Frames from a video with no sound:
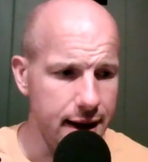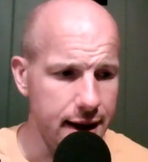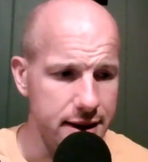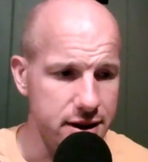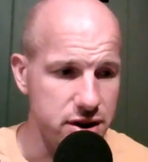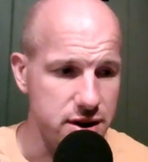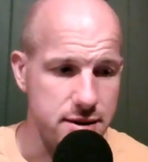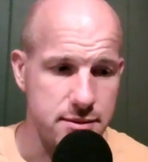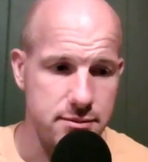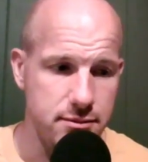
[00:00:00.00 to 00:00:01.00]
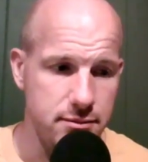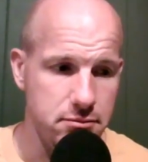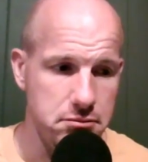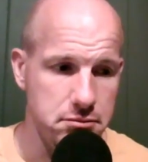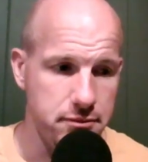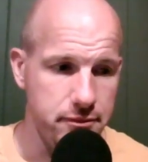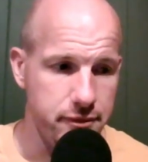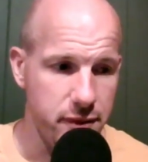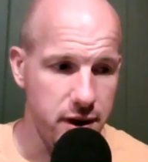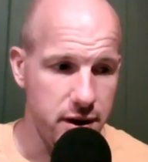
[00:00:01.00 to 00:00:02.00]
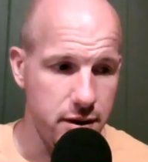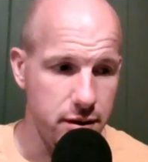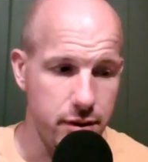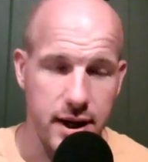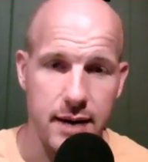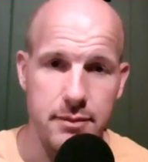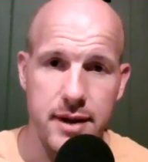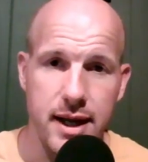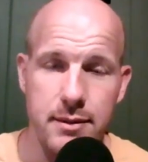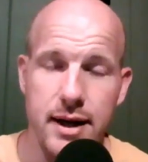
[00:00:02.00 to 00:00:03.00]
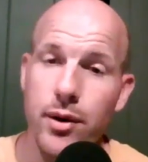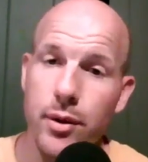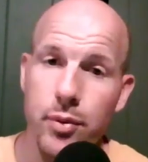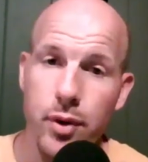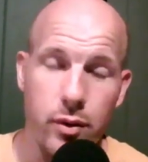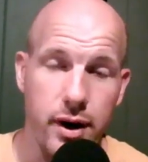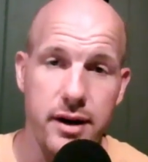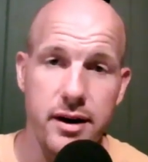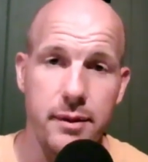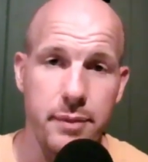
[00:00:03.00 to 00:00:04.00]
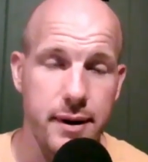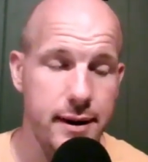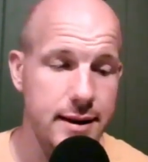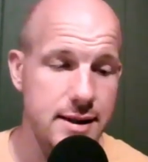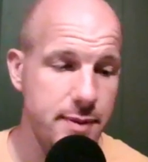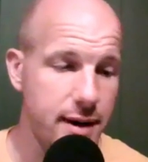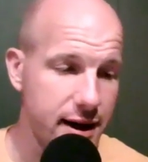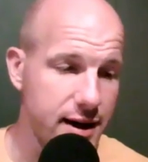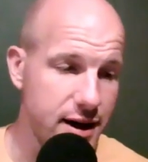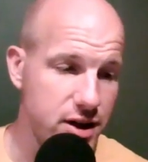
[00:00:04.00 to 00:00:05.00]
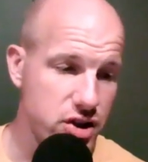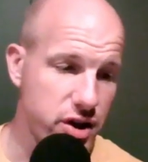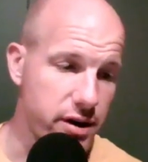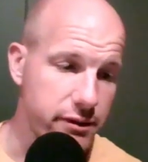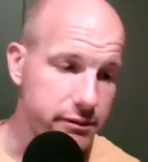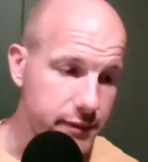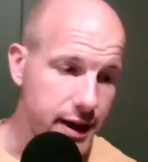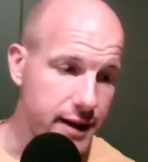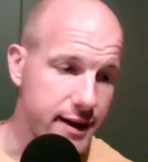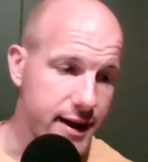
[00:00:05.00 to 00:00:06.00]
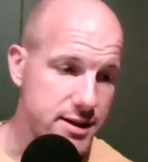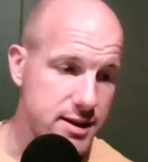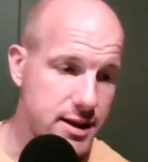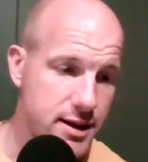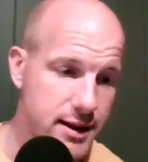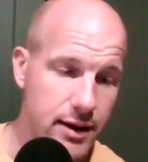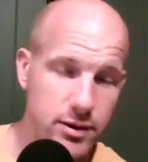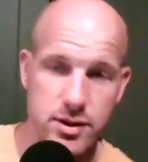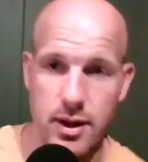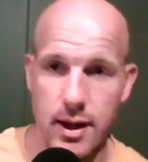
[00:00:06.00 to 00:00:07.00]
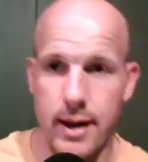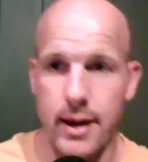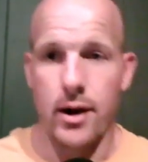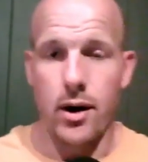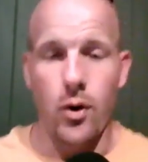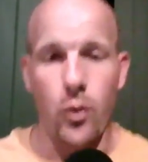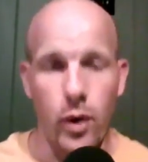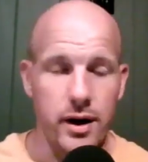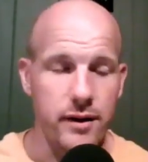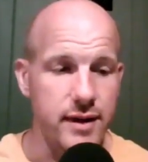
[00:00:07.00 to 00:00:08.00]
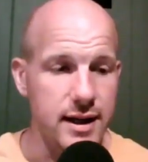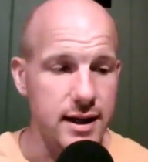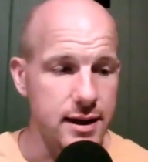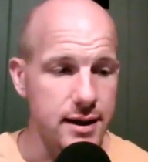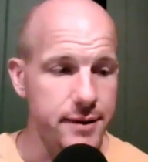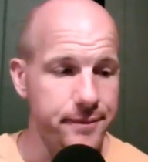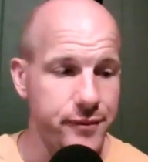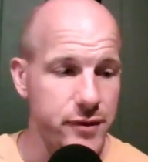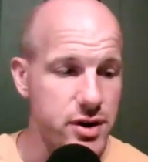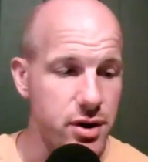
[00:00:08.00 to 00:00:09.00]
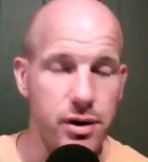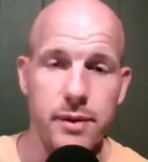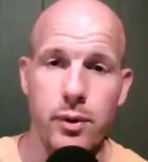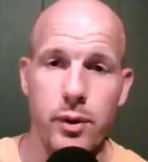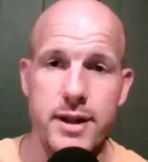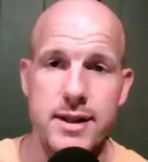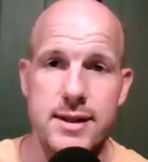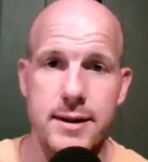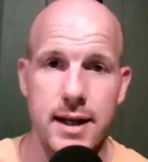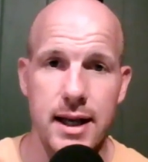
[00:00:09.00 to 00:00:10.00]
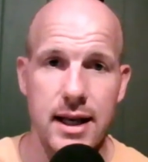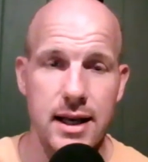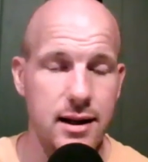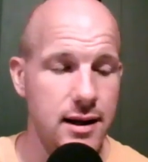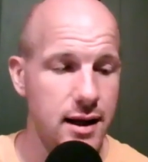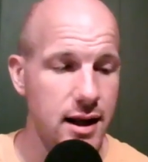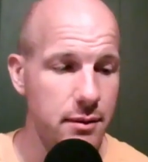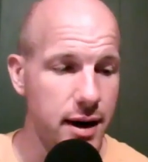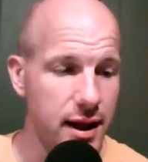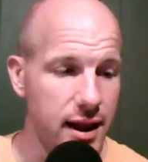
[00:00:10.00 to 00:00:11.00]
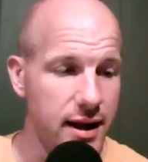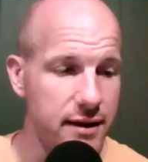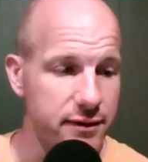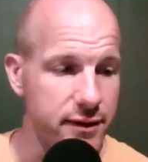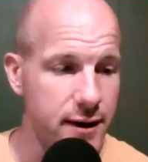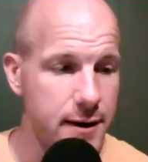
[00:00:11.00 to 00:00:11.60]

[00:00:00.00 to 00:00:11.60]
it just, you know, it came down to a point where I ended up spending a night in jail, and that was one of the turning points in my life.